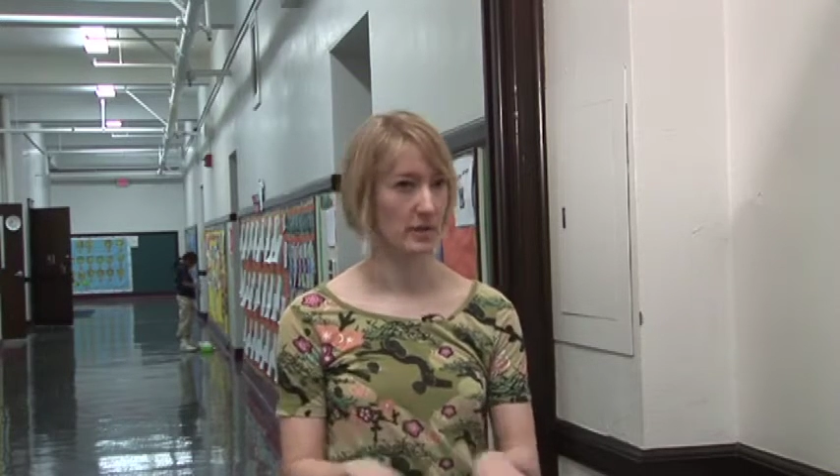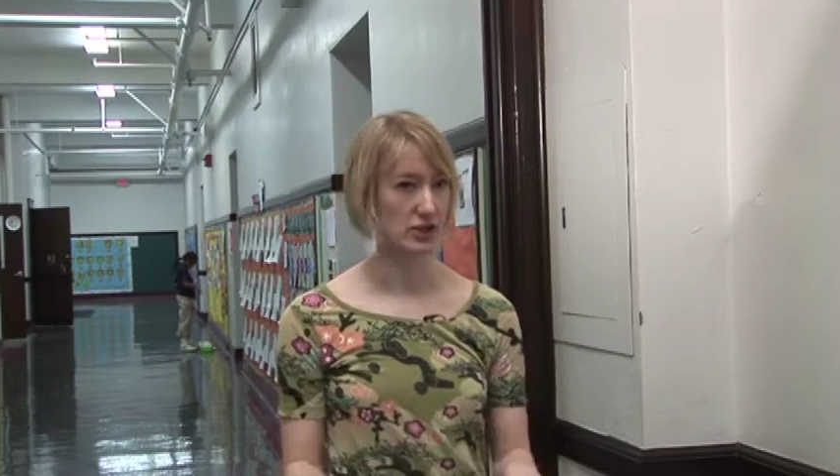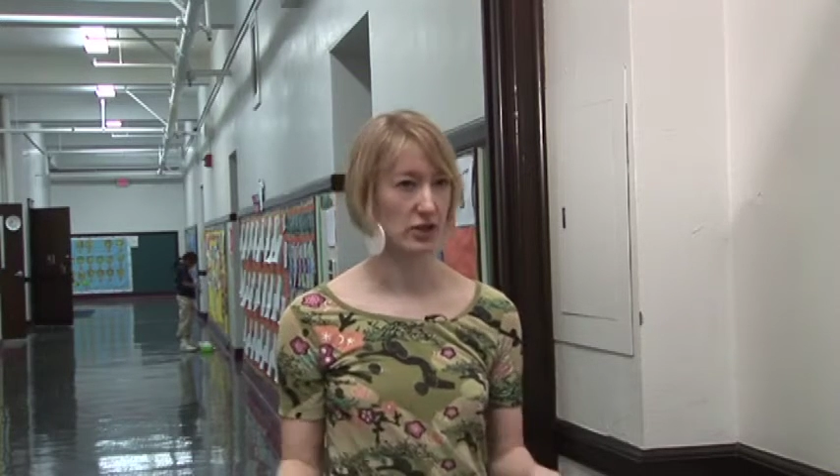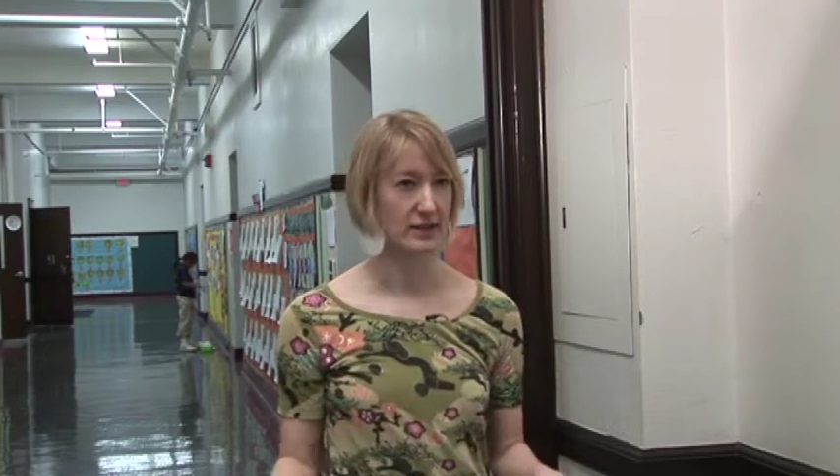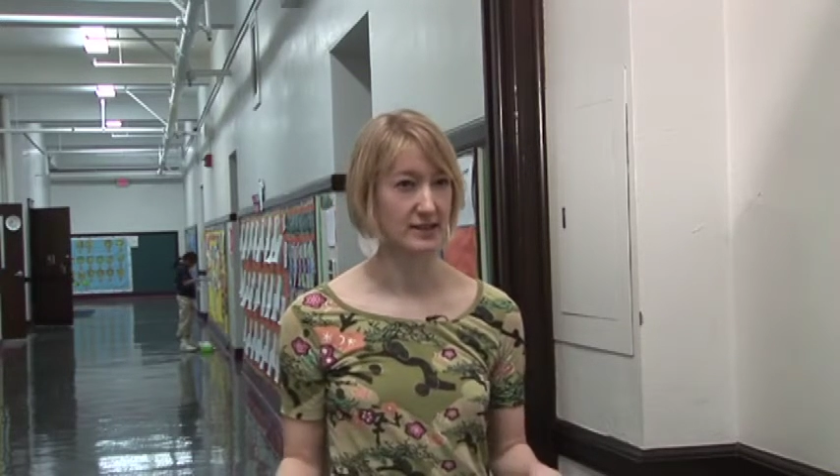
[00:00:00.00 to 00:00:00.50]

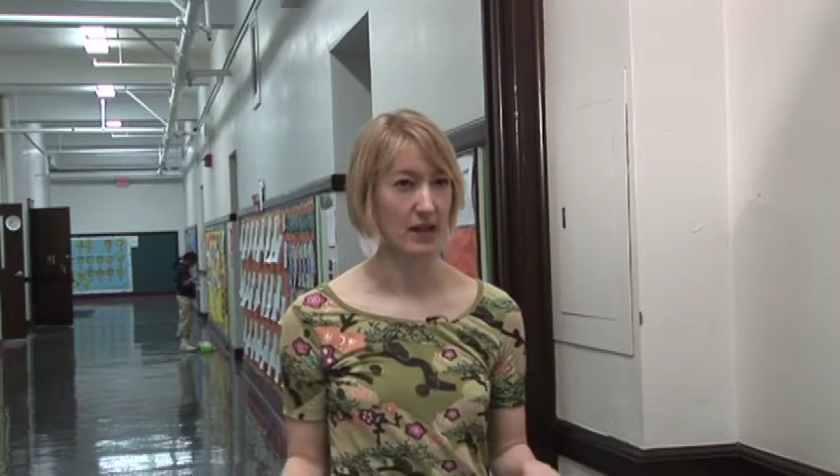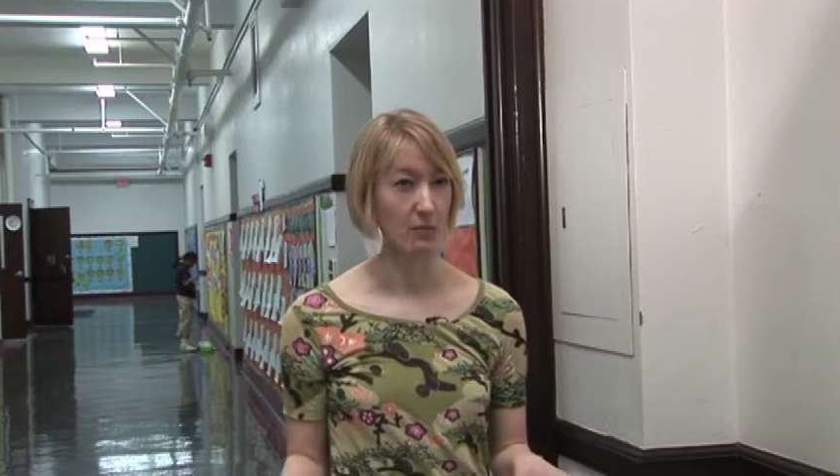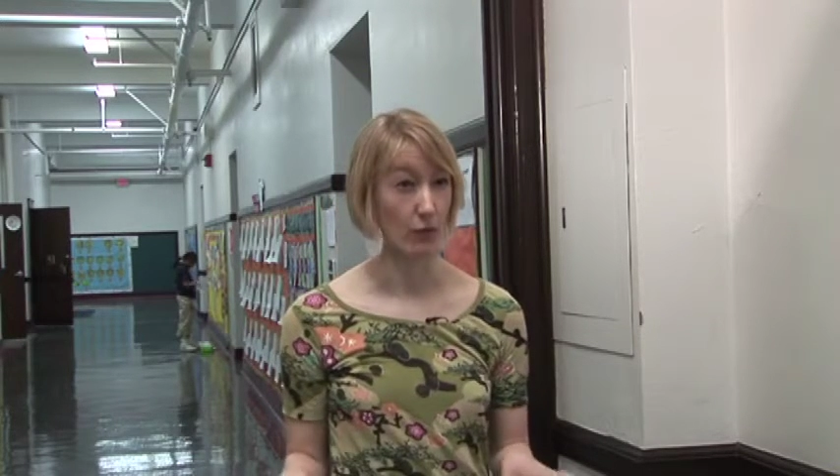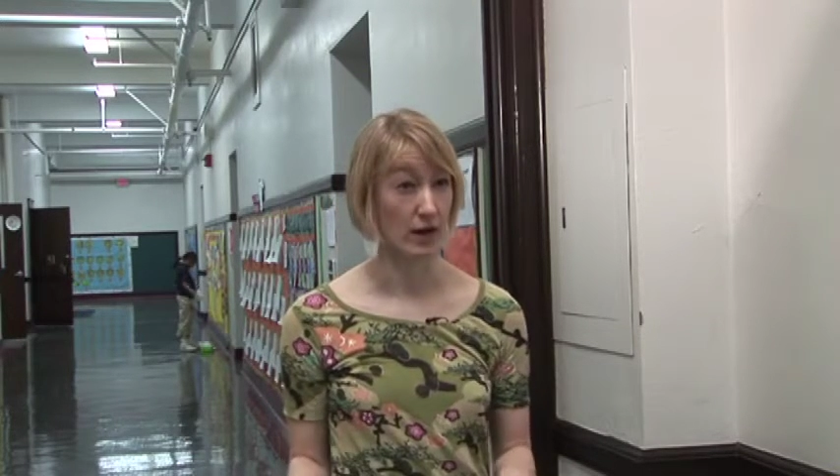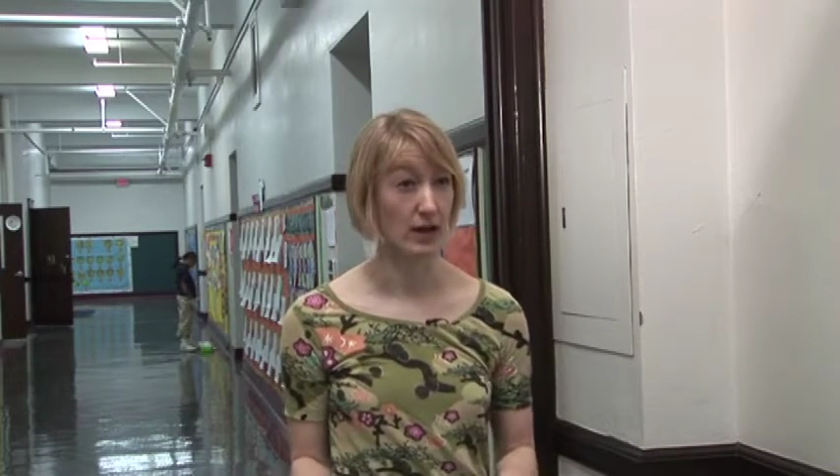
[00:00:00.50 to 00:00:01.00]
much on the
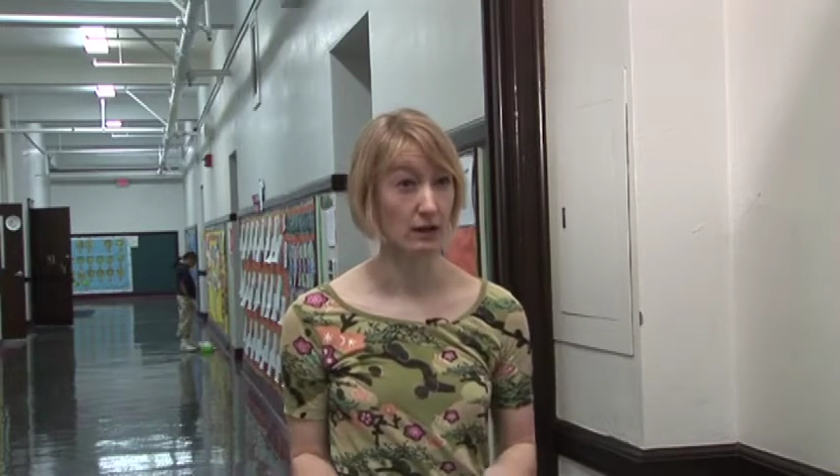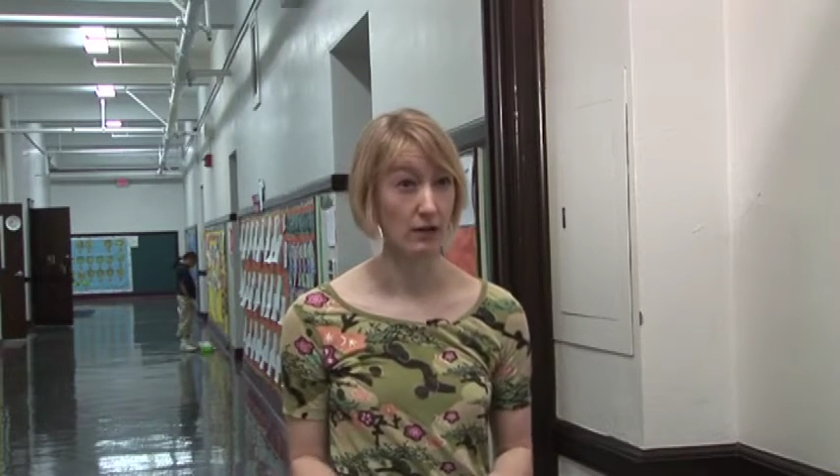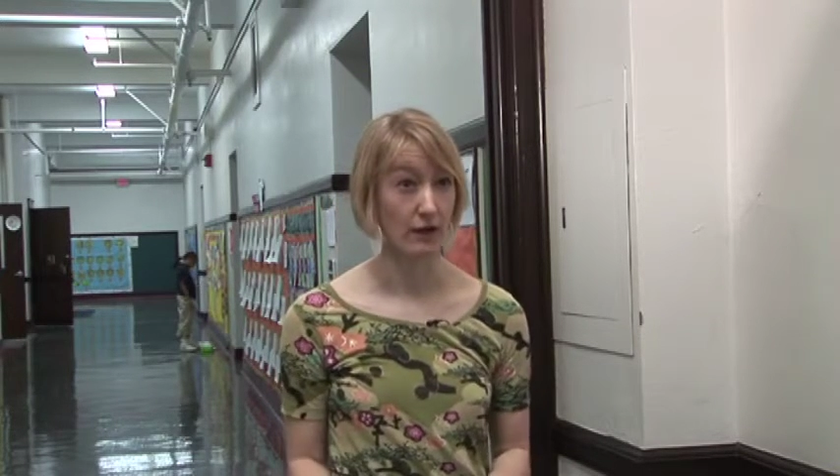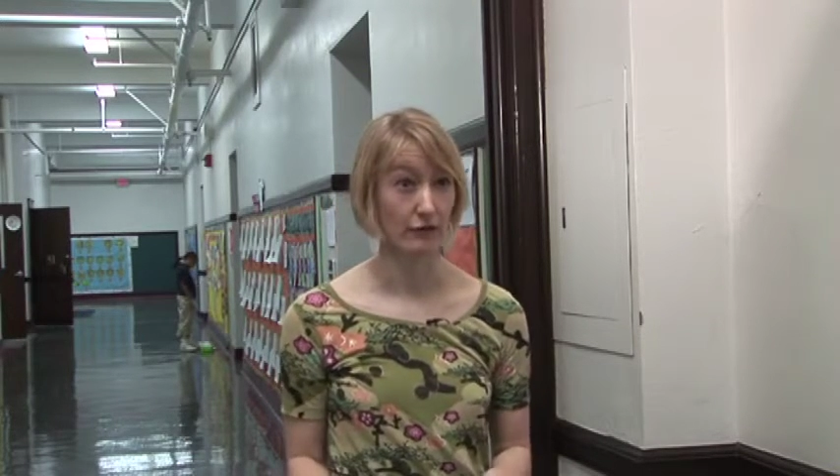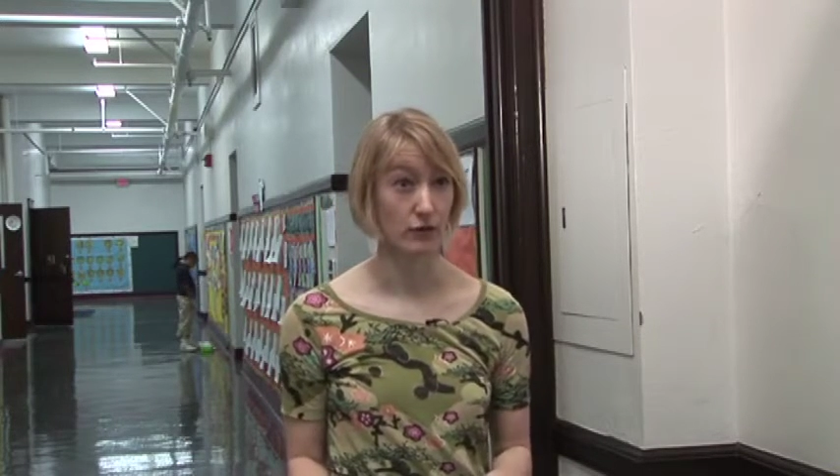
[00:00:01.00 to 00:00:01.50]
same reading
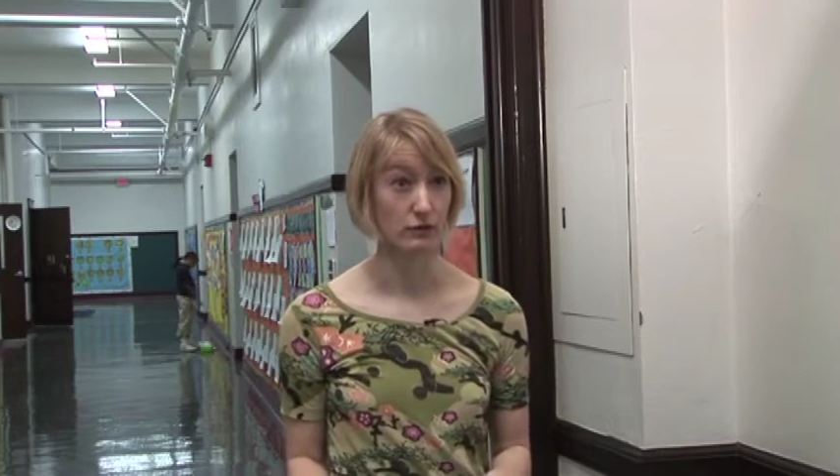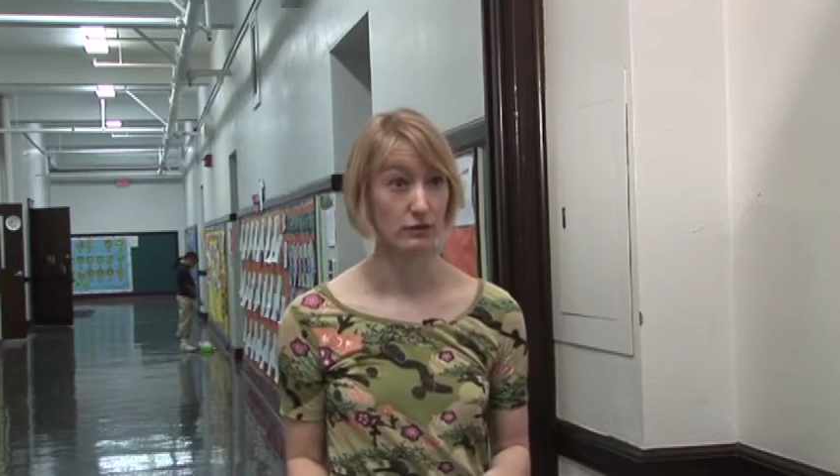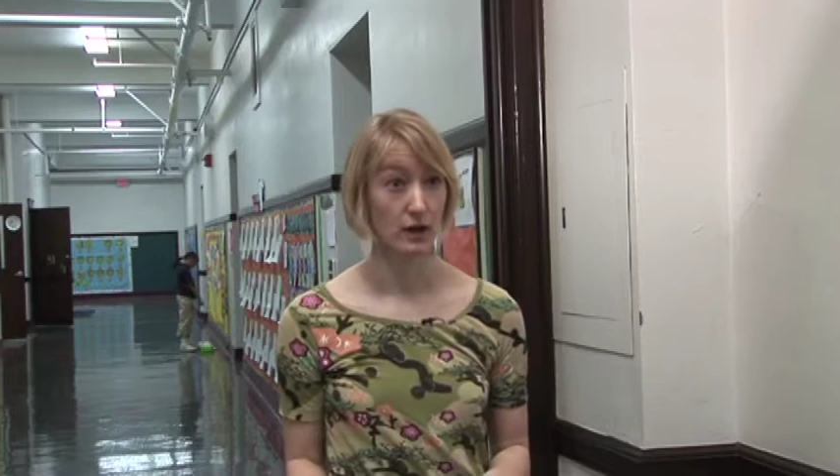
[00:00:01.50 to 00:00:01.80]
level,